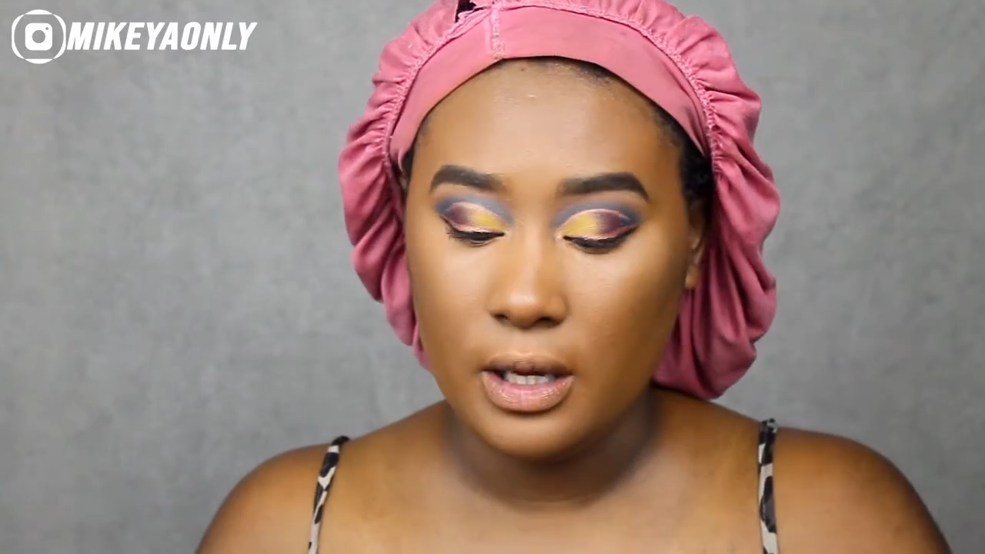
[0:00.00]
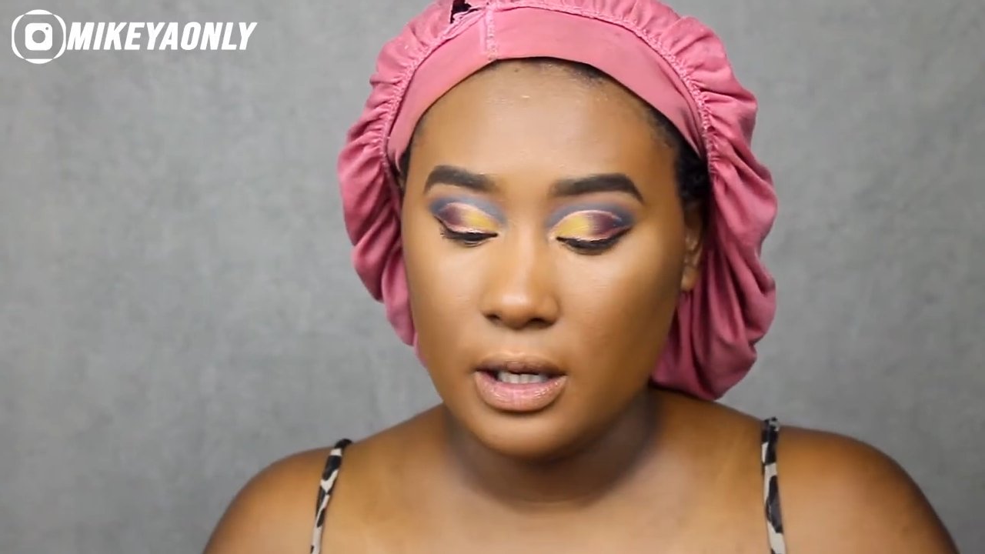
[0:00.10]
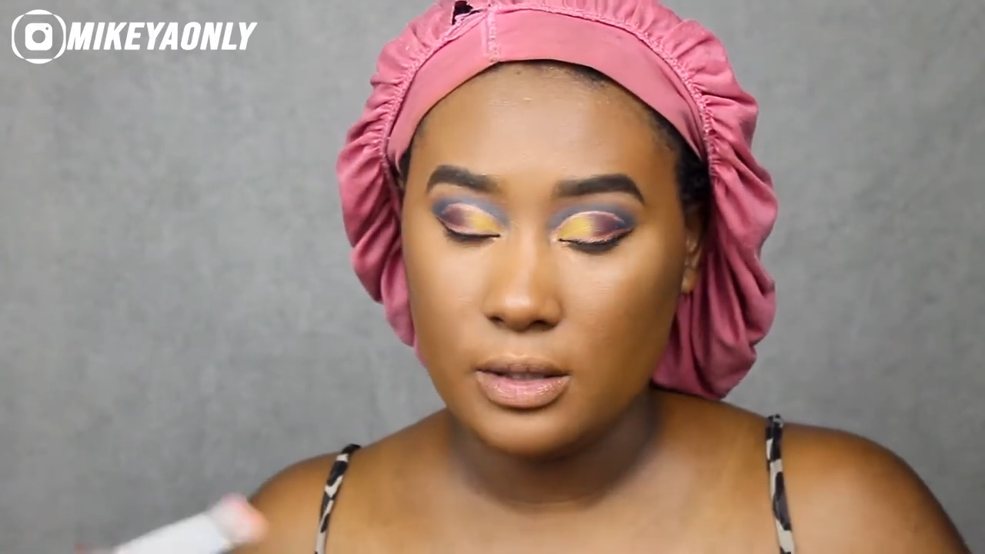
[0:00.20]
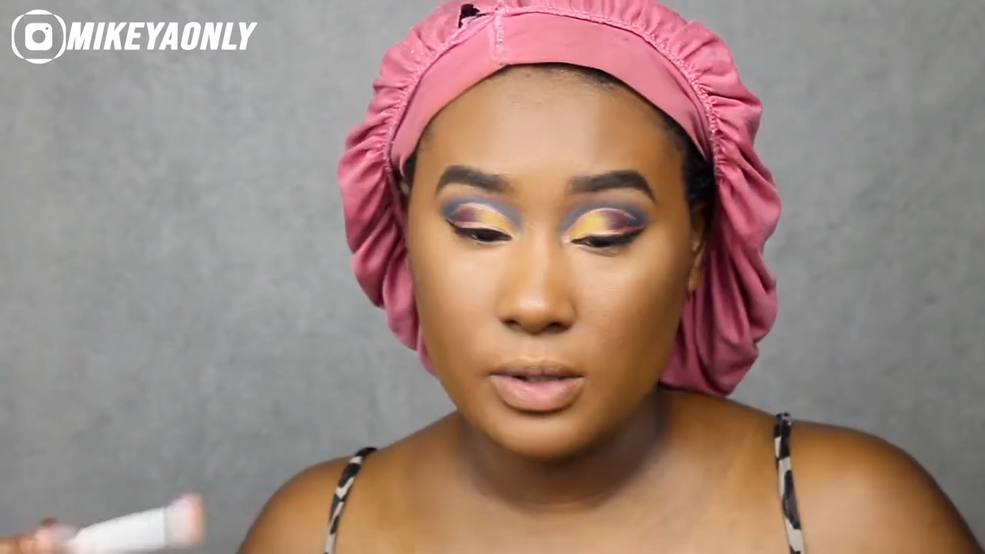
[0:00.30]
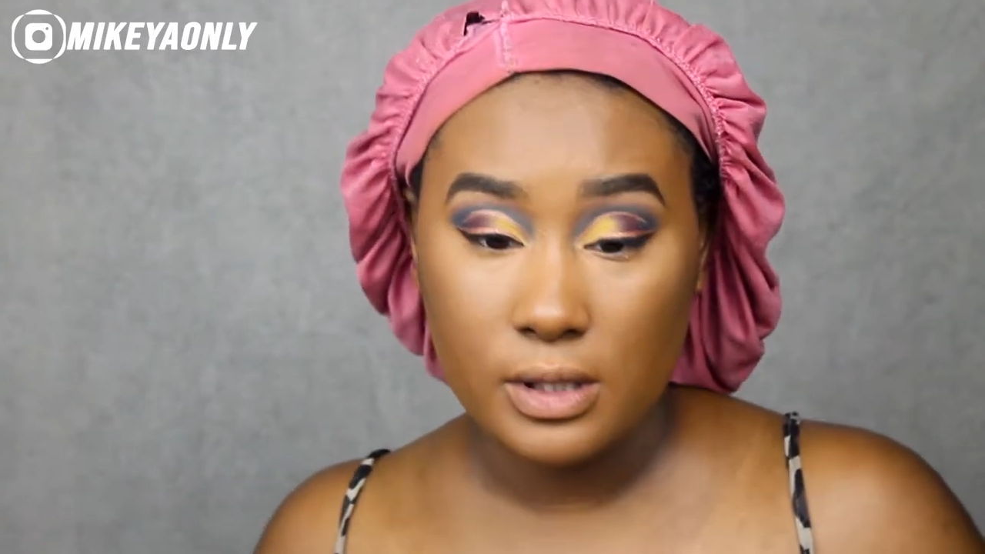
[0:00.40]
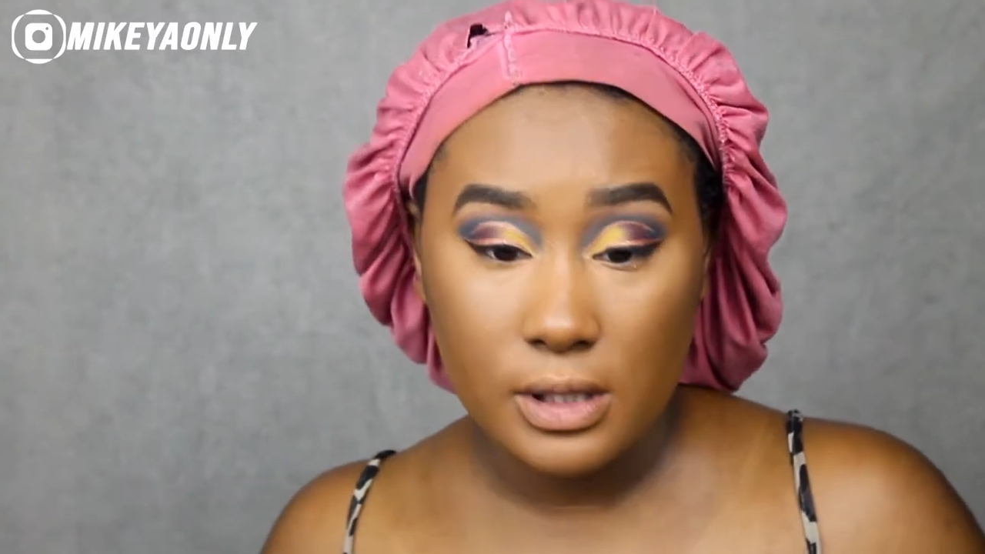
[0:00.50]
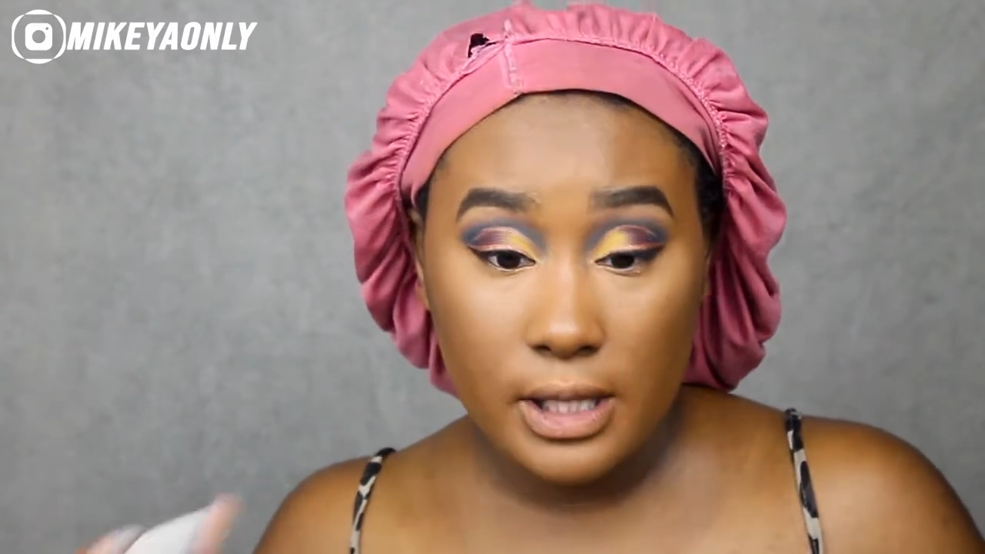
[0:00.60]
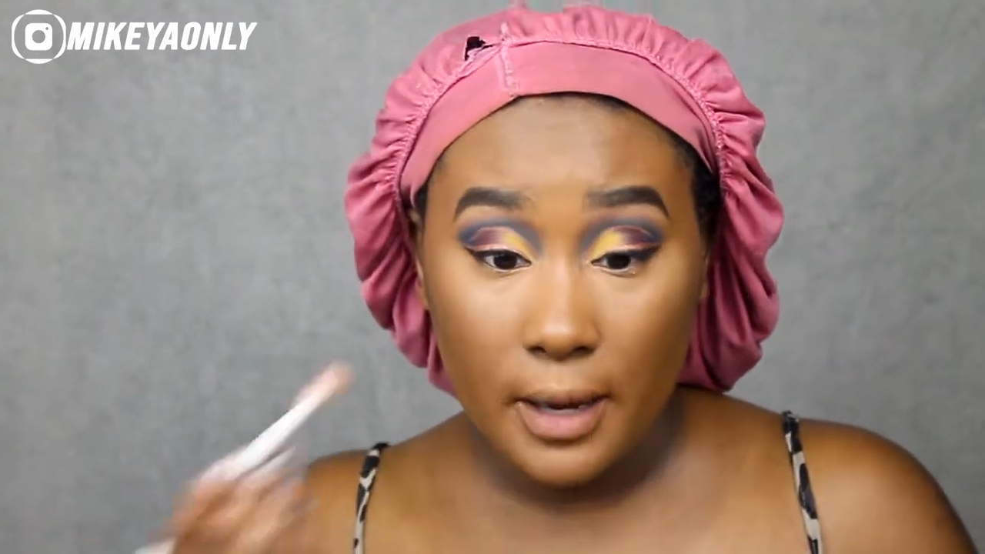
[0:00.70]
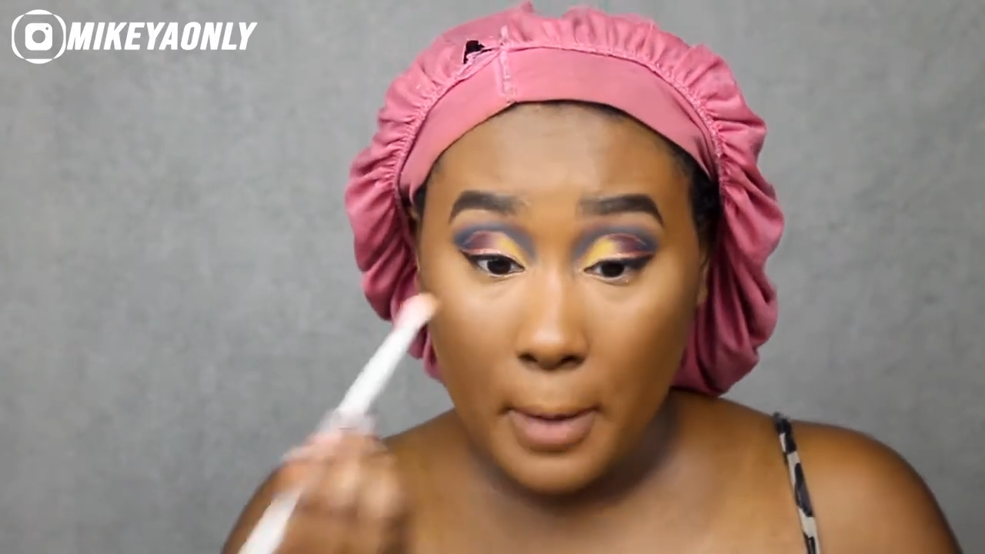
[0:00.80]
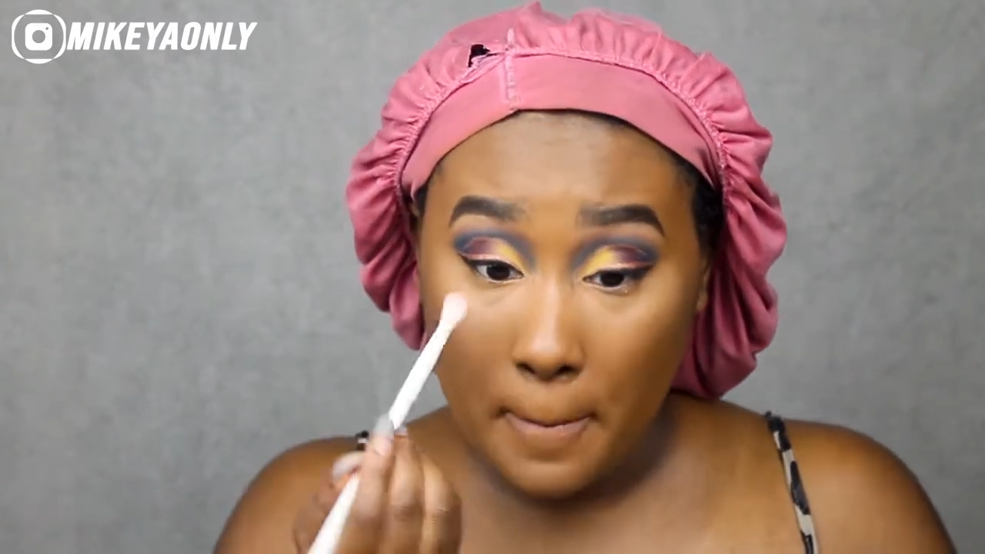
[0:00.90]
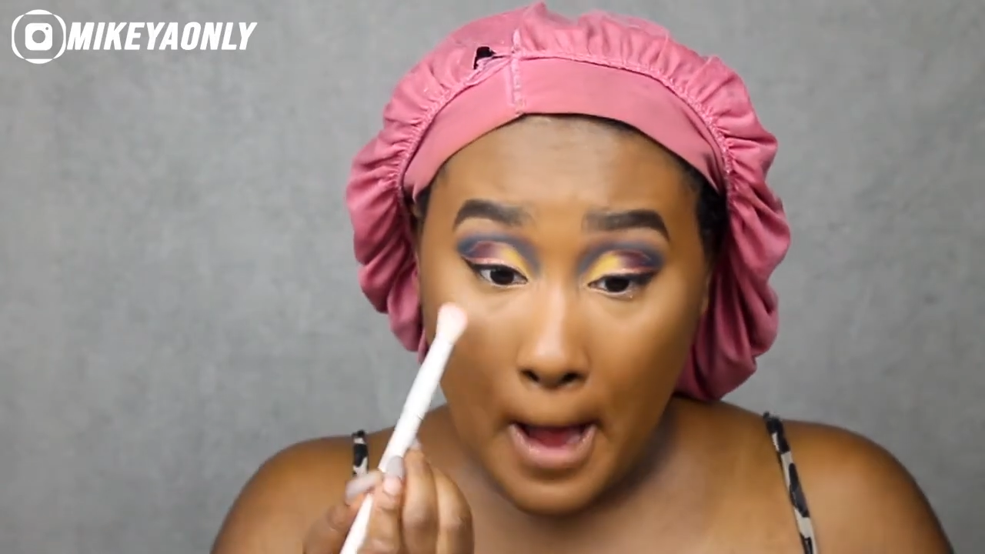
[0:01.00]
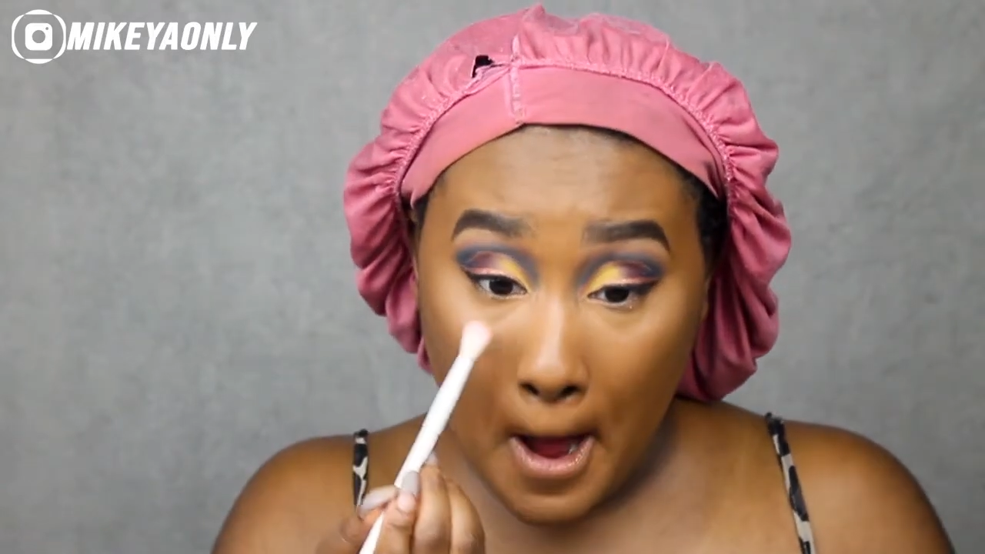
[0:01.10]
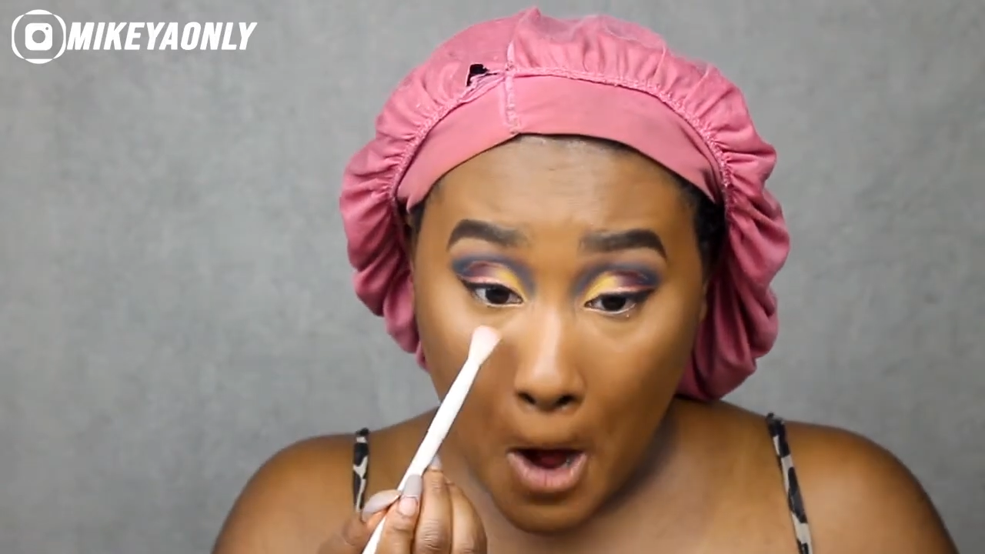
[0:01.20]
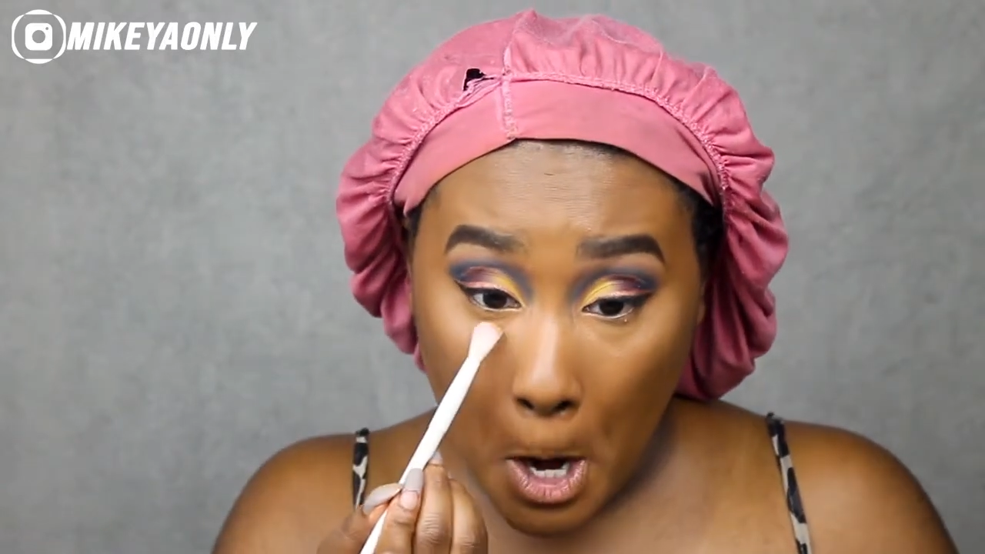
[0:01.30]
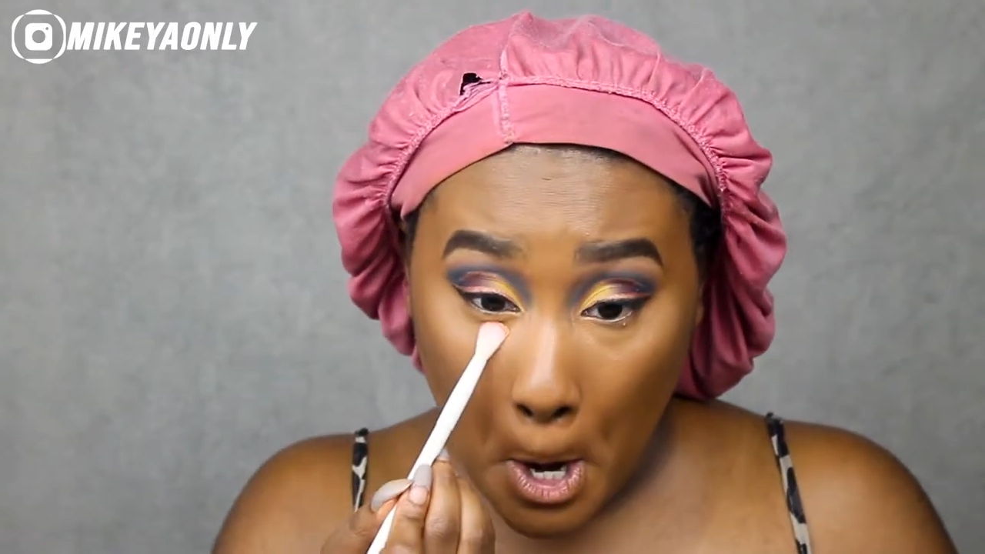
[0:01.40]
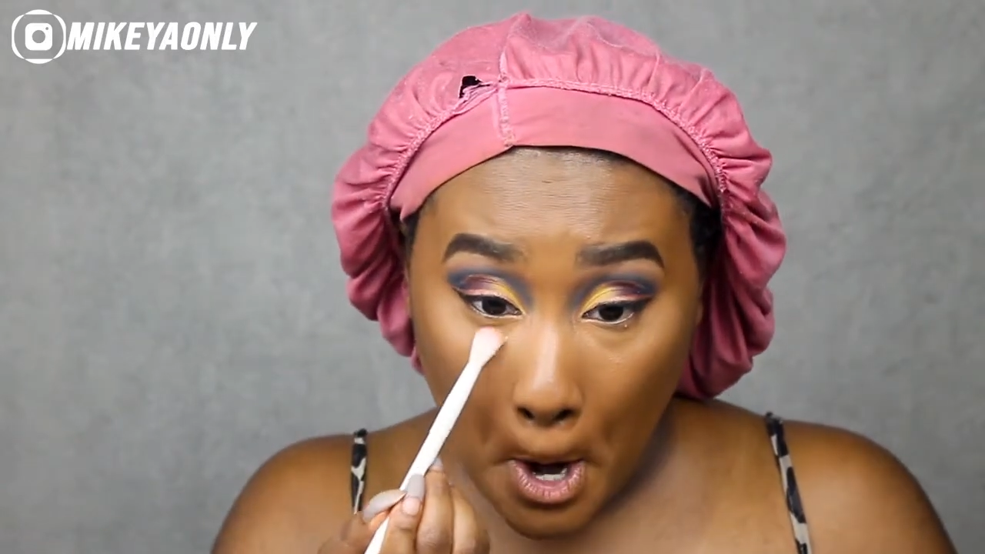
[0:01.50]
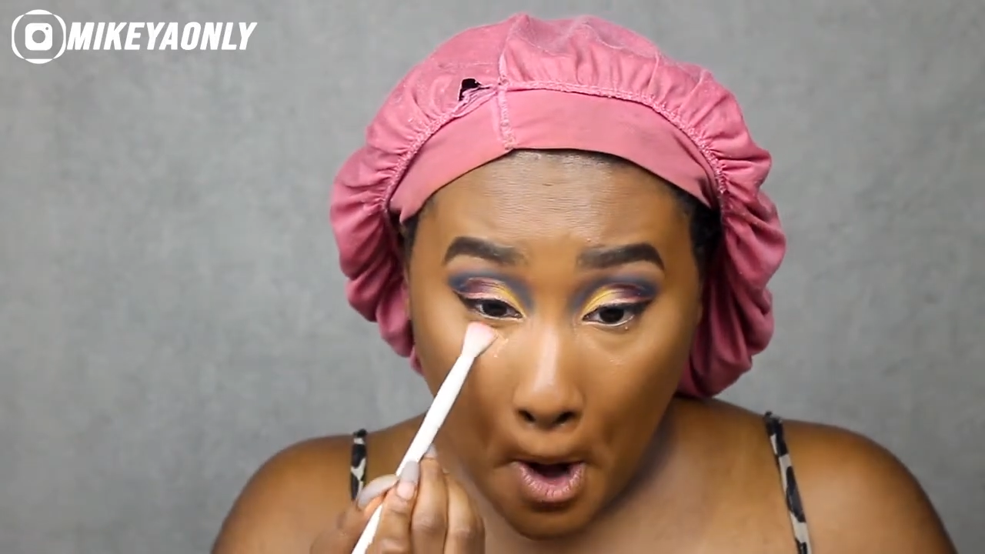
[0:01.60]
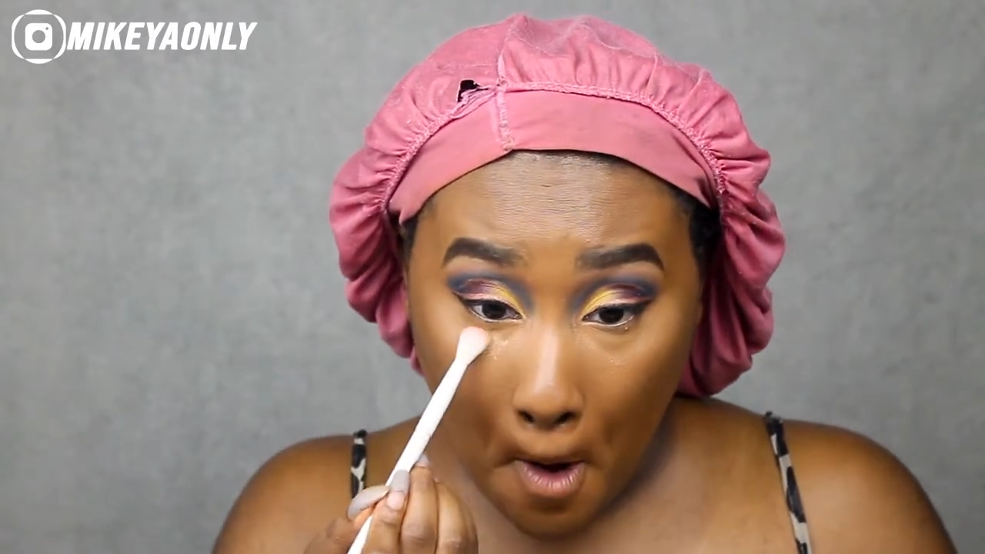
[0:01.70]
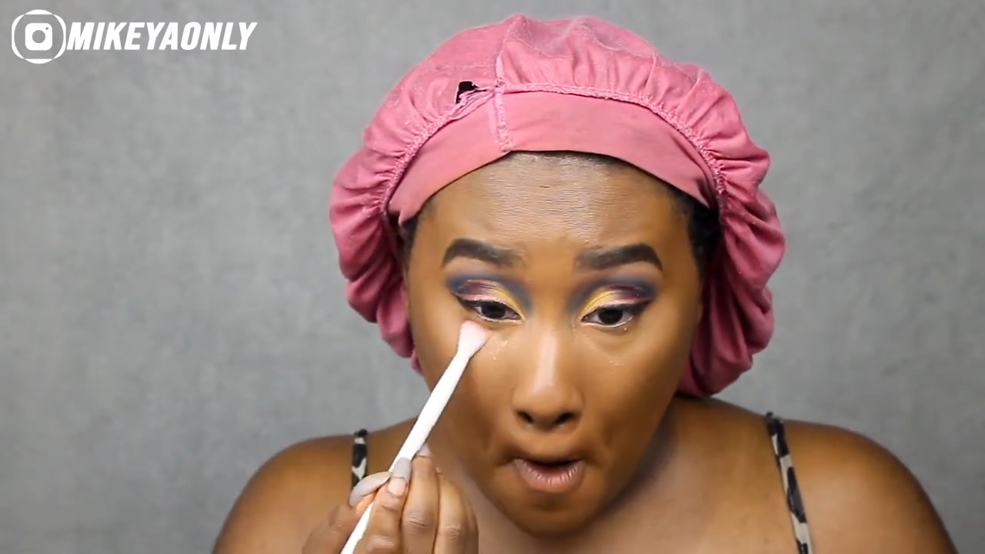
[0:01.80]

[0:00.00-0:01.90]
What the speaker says: I'm just going to take my powder.